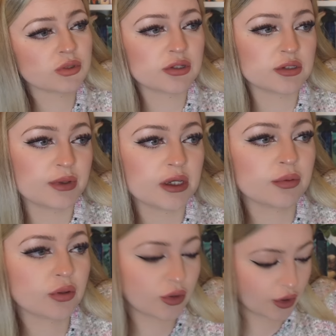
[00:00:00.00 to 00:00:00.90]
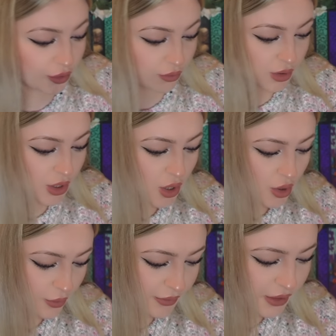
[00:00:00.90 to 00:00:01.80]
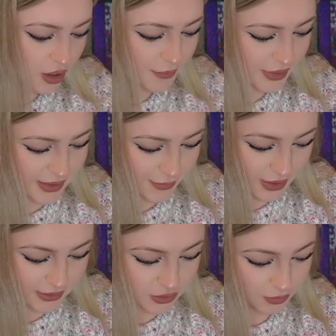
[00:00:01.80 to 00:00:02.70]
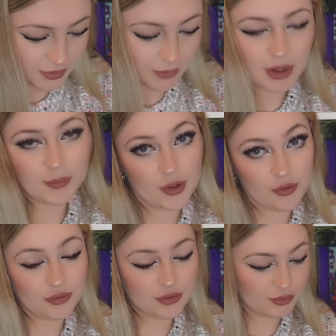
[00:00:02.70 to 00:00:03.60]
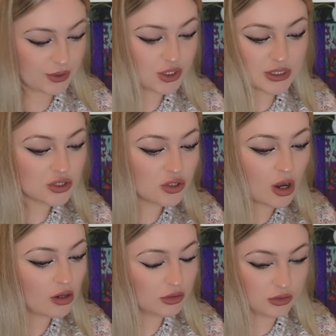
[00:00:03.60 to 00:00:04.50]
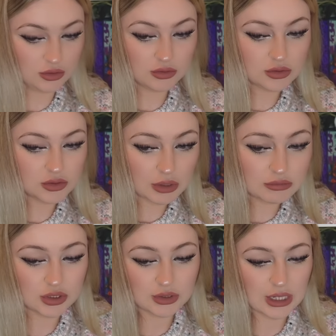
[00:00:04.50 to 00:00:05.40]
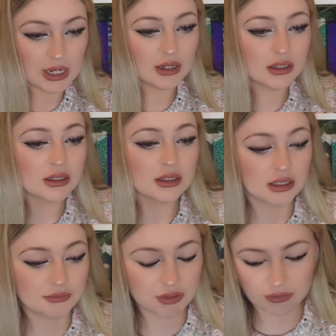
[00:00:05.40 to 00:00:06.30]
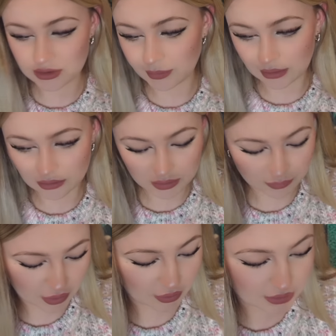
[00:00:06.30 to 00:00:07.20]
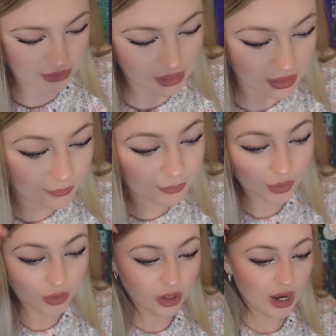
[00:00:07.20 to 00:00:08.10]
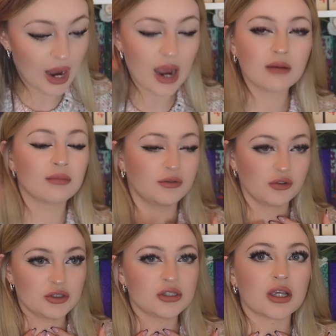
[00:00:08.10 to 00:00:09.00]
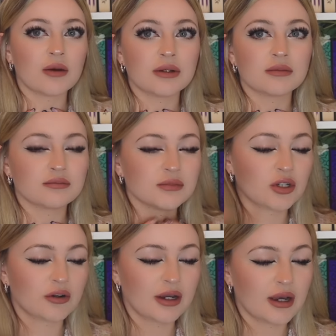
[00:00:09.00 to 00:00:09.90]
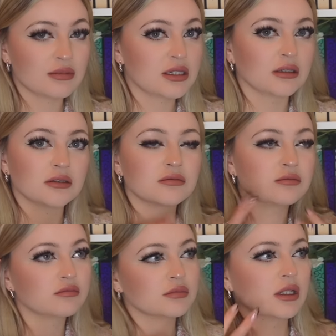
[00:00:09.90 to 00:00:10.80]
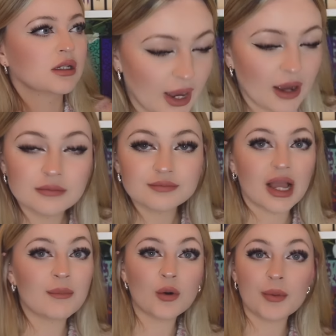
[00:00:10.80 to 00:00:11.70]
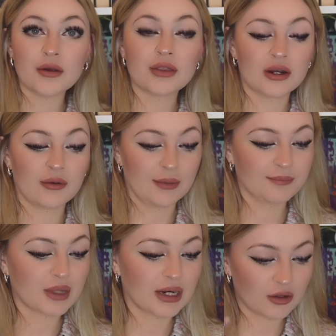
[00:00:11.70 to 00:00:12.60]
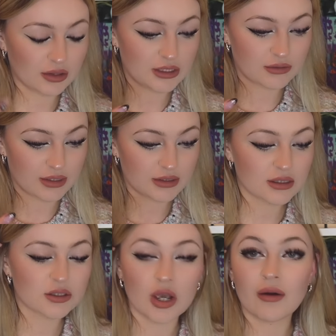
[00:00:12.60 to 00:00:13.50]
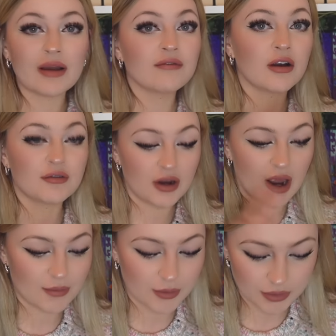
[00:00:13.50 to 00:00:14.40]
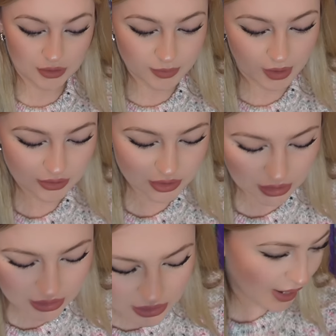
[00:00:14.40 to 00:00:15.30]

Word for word: one of those people who when they can't make their mind up they buy both which is not good don't do that if you don't want to spend lots of money all the time but my voice is going sorry i'm still I bought both anyway and I got these rings so I'm very very happy with those purchases.